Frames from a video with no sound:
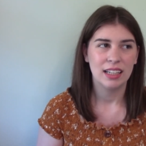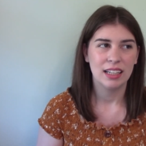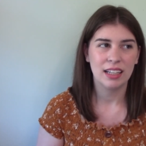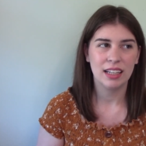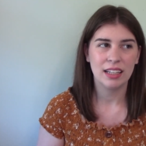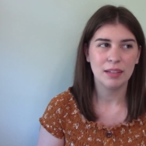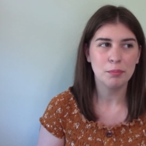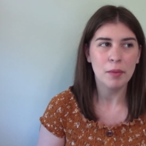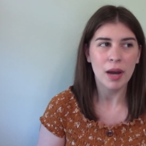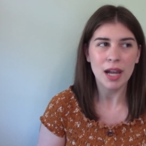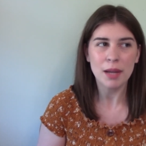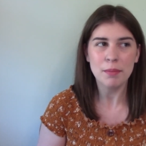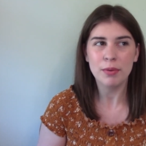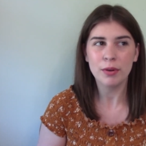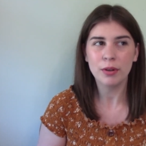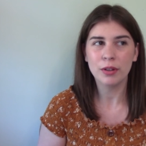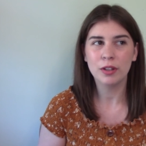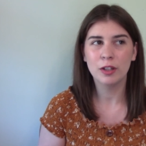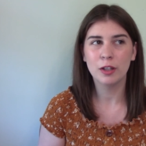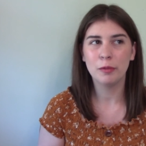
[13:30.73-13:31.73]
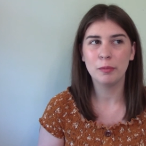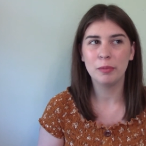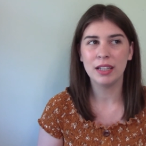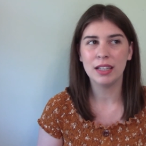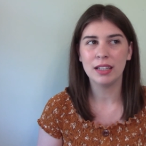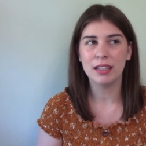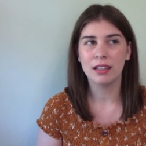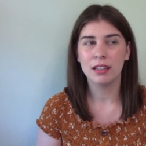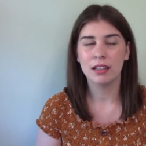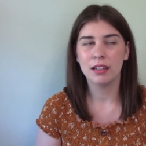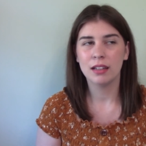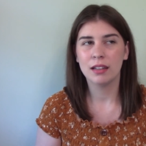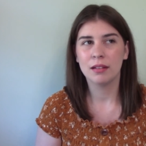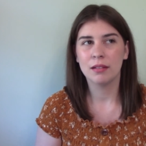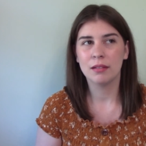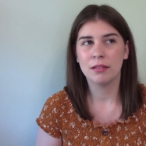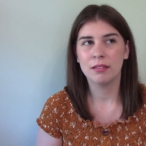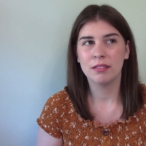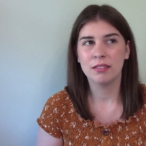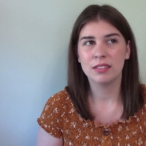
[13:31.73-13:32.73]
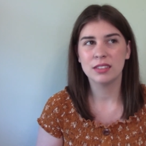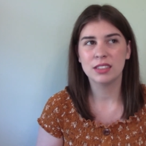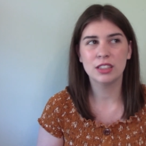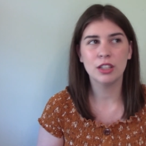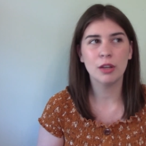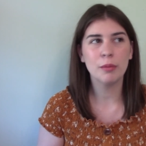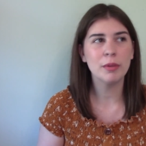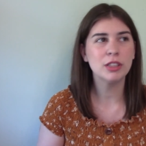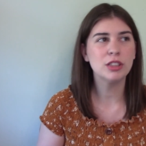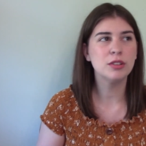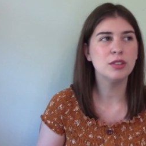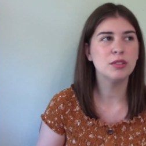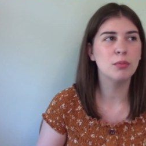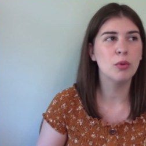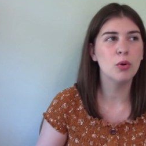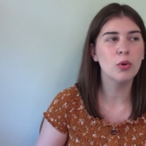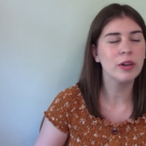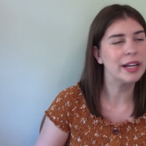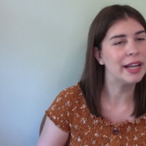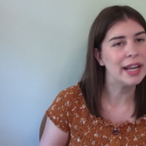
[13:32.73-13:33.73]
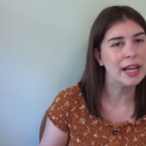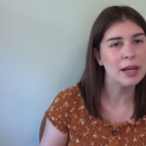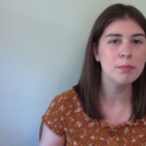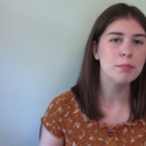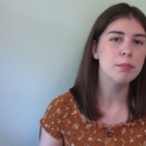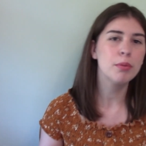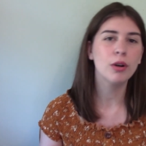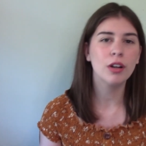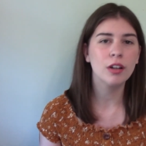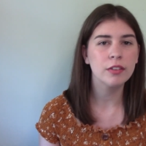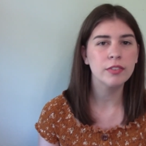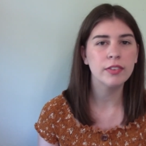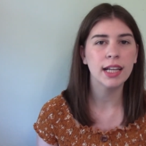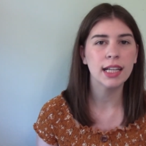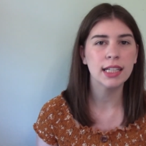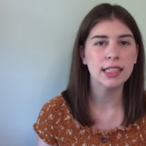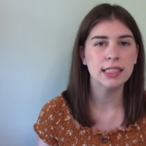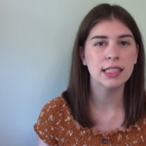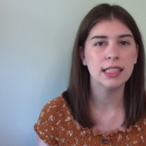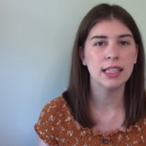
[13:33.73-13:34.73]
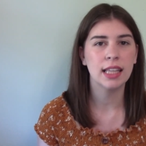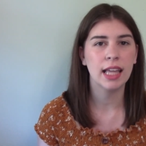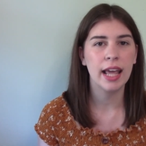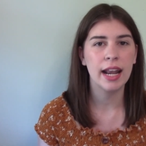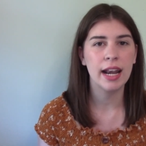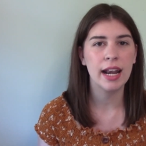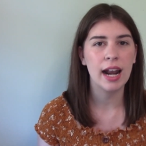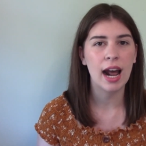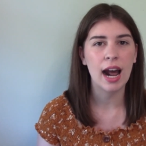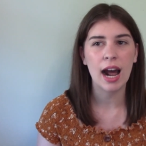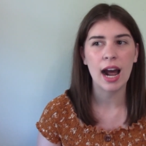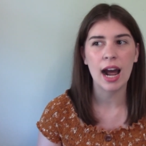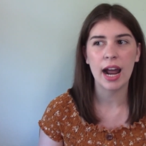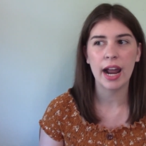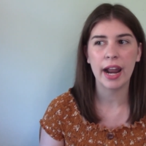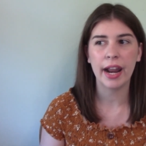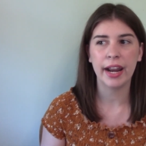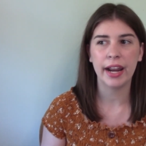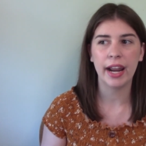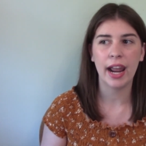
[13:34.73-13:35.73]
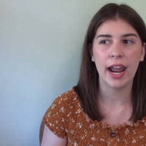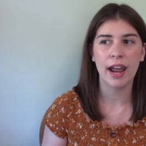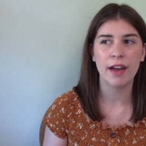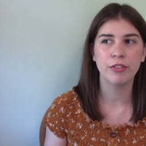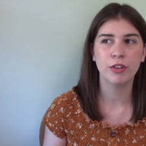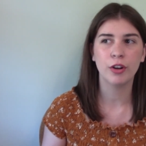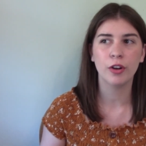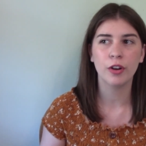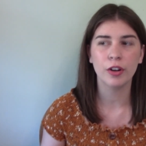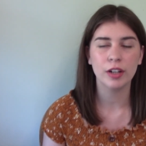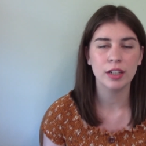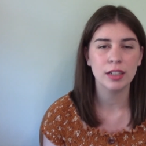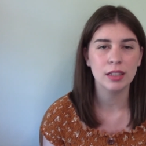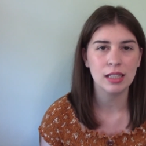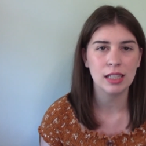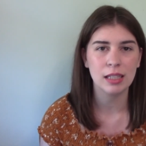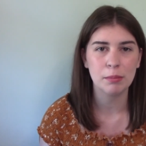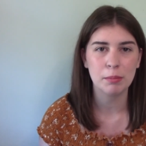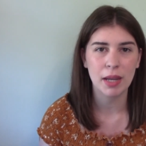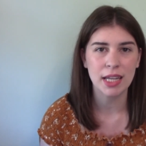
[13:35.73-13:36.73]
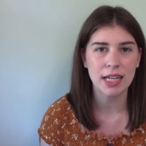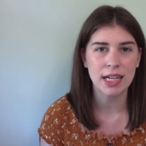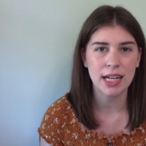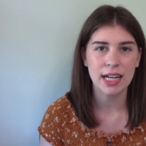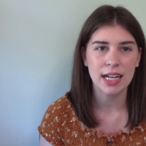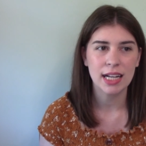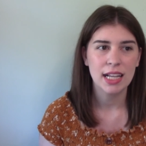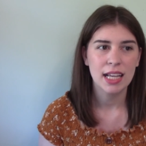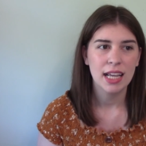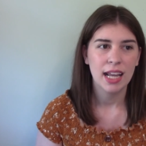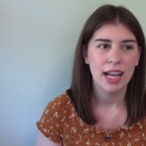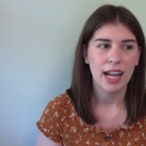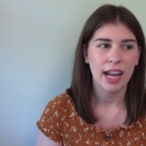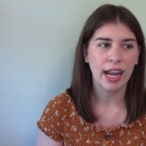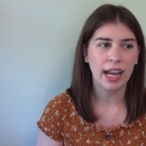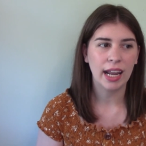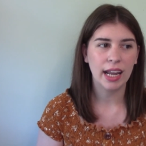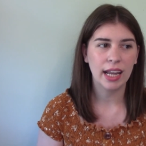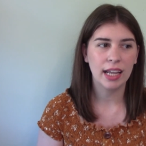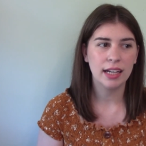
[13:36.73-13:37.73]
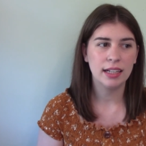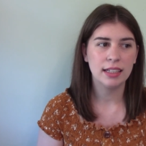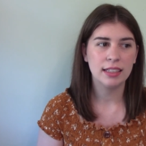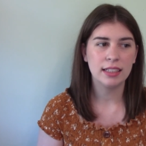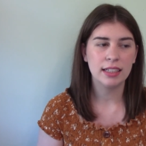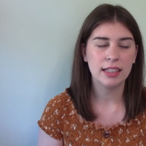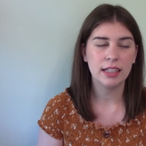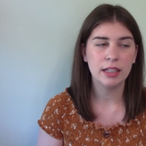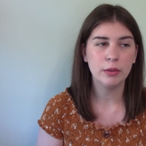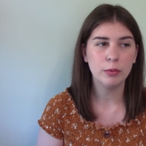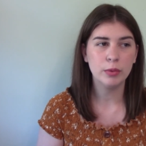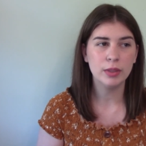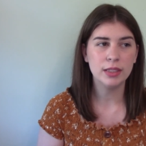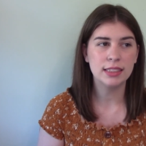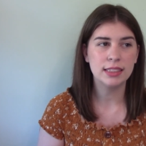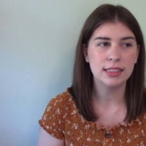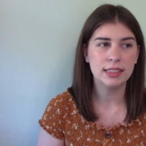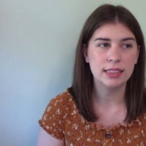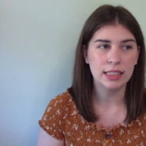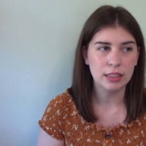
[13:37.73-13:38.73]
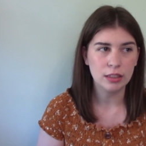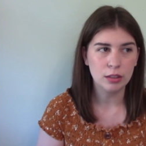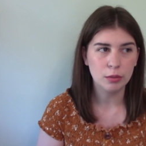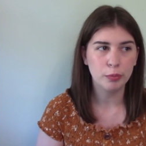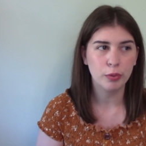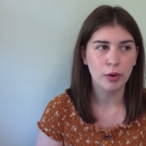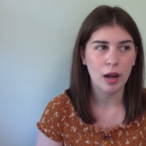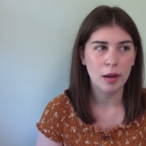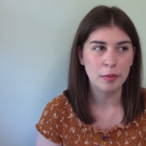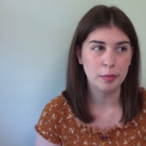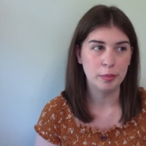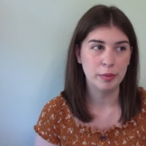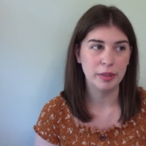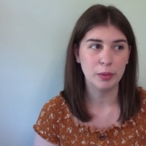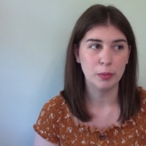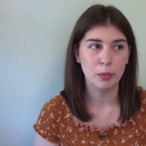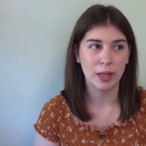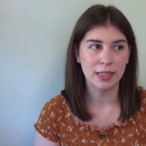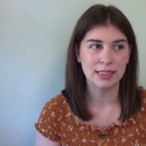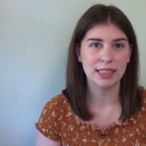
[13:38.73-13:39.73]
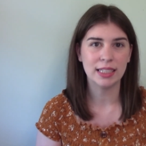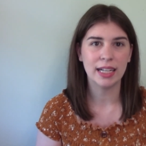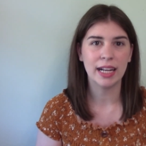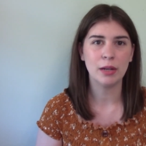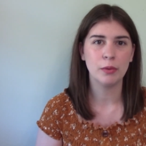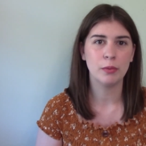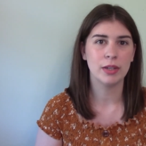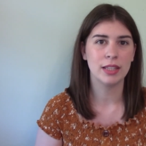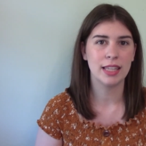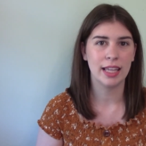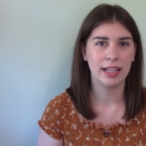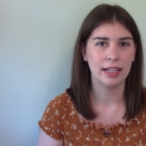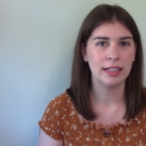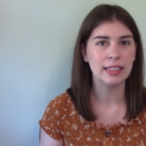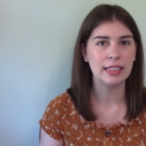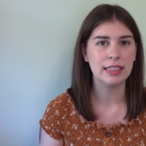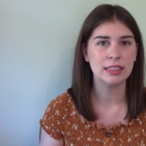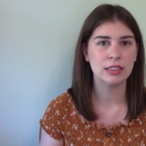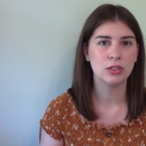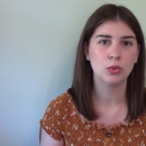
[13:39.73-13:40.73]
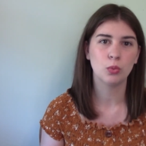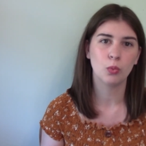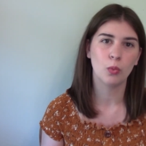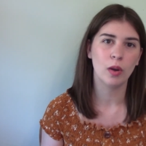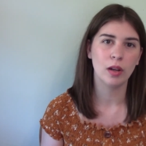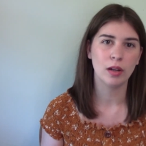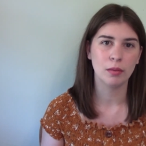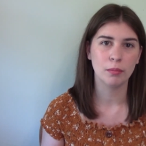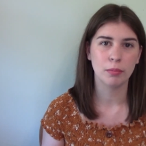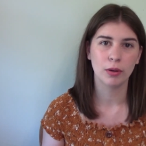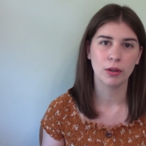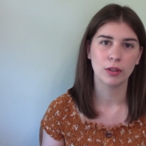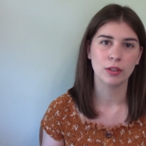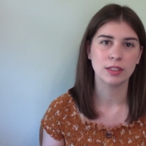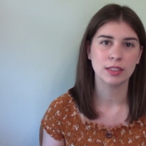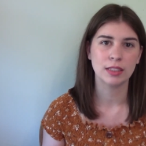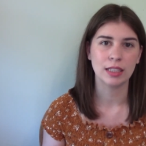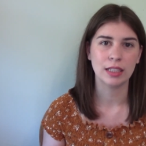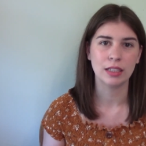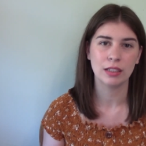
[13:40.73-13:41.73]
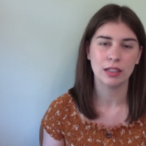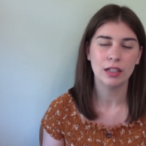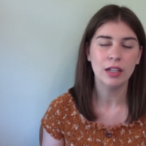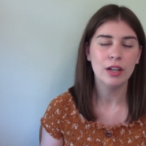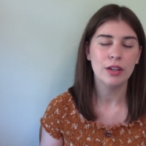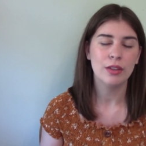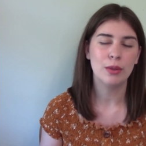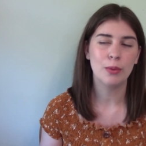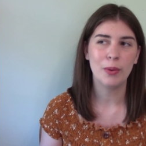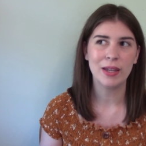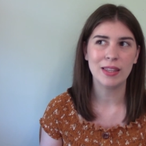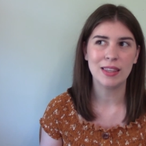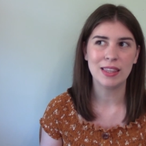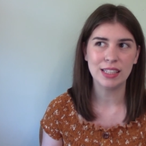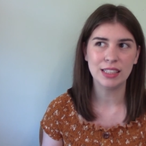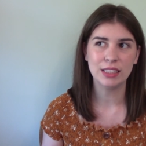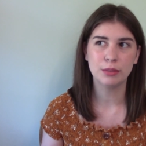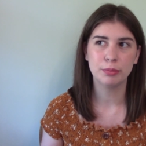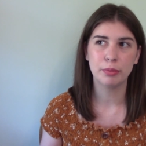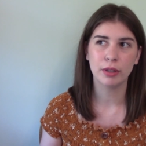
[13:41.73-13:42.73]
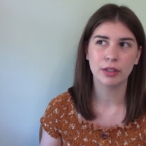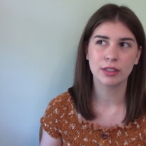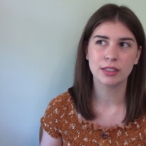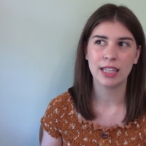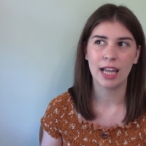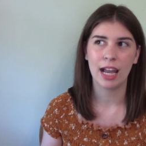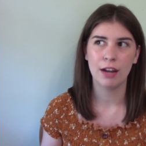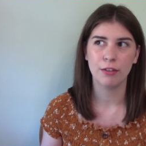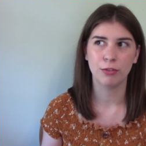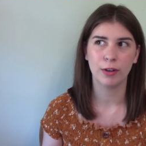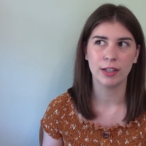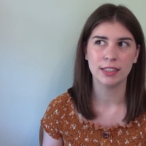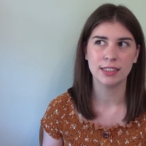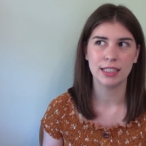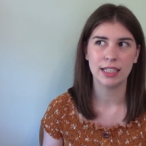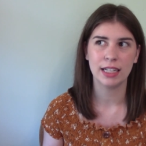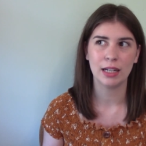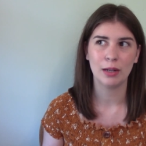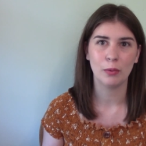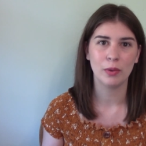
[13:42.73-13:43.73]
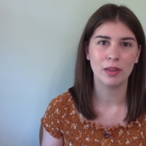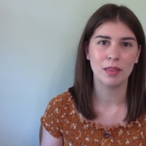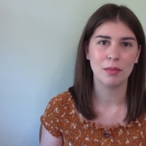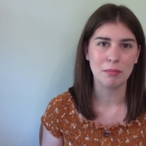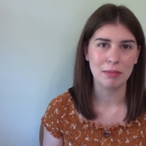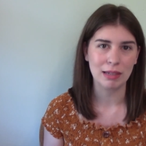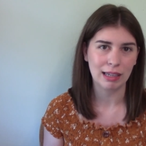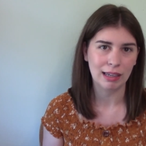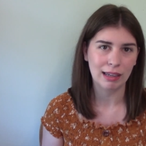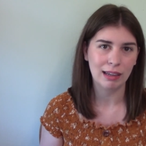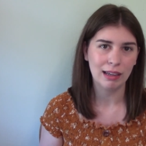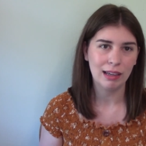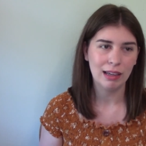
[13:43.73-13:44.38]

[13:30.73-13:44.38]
my book could be so much more imperfect than I have currently made it, and it would still probably resonate with at least one person the way these books have resonated with me,